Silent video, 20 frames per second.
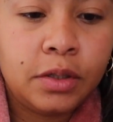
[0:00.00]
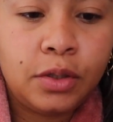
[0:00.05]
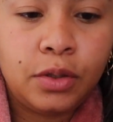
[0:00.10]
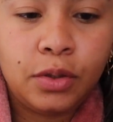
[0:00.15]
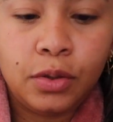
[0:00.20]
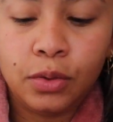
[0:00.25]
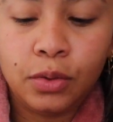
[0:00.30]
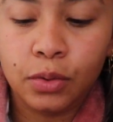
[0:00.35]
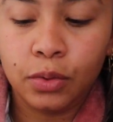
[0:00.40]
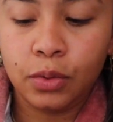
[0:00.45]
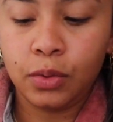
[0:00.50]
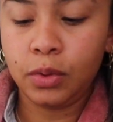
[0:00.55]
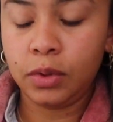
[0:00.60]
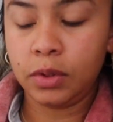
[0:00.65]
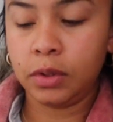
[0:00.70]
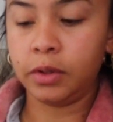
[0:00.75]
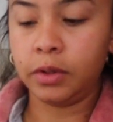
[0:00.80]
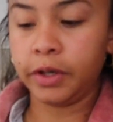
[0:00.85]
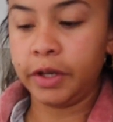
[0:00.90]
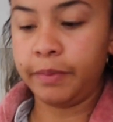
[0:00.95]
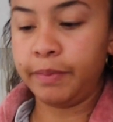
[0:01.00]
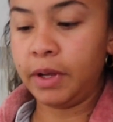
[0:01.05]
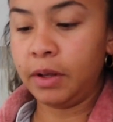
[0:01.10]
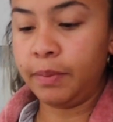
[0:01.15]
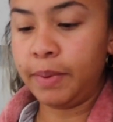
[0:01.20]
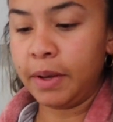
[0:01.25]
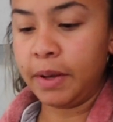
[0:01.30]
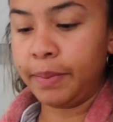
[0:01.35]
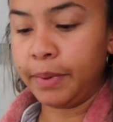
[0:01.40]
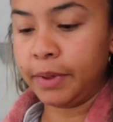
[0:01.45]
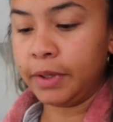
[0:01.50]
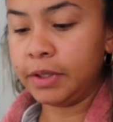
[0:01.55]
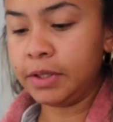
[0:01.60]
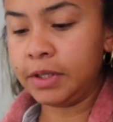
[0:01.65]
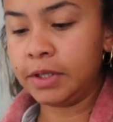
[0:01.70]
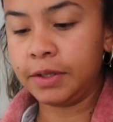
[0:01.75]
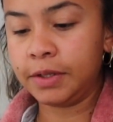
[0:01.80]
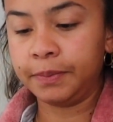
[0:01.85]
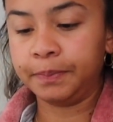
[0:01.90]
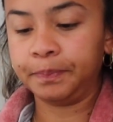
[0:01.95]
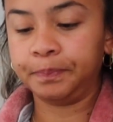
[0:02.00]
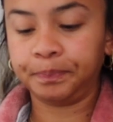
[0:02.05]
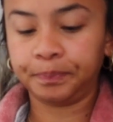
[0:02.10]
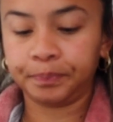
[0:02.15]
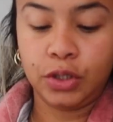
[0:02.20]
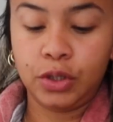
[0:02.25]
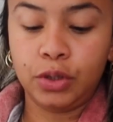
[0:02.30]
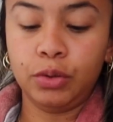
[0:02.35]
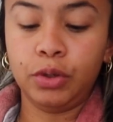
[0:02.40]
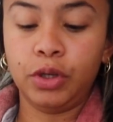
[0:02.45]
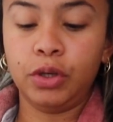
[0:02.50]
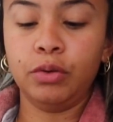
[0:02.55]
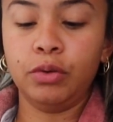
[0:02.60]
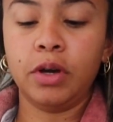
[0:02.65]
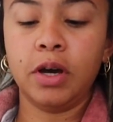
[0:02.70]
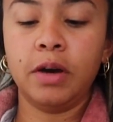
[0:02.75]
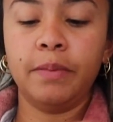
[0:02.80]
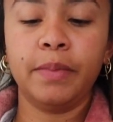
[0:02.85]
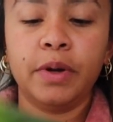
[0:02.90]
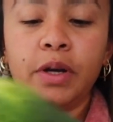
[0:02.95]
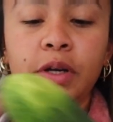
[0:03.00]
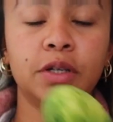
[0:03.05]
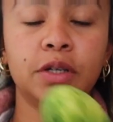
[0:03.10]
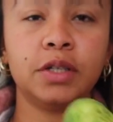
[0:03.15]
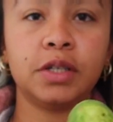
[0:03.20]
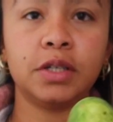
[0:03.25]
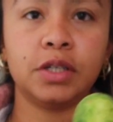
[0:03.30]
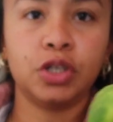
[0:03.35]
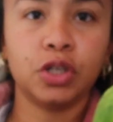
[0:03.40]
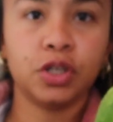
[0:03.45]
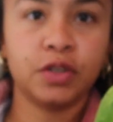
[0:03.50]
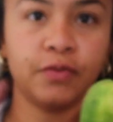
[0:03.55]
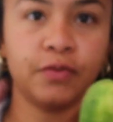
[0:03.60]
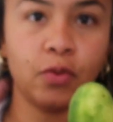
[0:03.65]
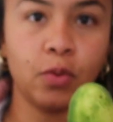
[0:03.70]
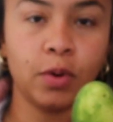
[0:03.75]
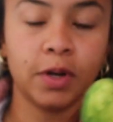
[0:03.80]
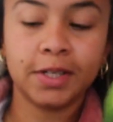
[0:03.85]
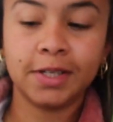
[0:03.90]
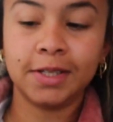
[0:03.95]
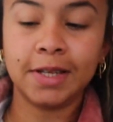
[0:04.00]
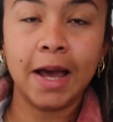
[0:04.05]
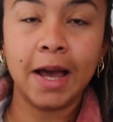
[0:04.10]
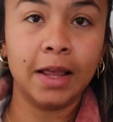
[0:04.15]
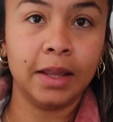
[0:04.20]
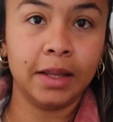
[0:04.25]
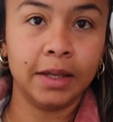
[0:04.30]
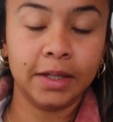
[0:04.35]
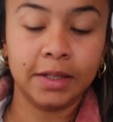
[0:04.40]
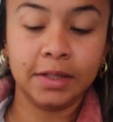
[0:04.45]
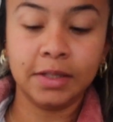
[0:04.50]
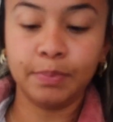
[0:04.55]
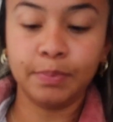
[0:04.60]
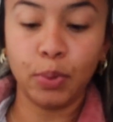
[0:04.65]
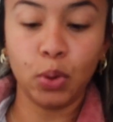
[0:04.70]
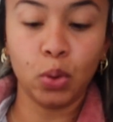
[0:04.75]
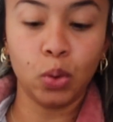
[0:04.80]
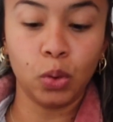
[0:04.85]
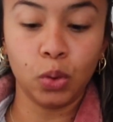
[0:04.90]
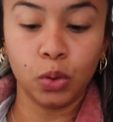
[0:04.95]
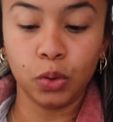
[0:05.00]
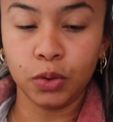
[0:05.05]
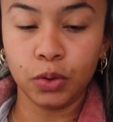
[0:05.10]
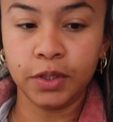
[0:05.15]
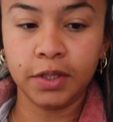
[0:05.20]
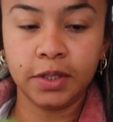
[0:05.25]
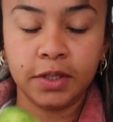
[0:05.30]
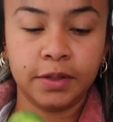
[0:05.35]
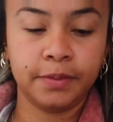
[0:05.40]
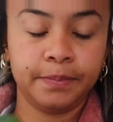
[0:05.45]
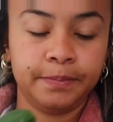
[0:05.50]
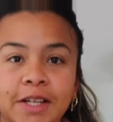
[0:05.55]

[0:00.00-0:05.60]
2 green bell peppers, 2 cucumbers just for salads, bowls.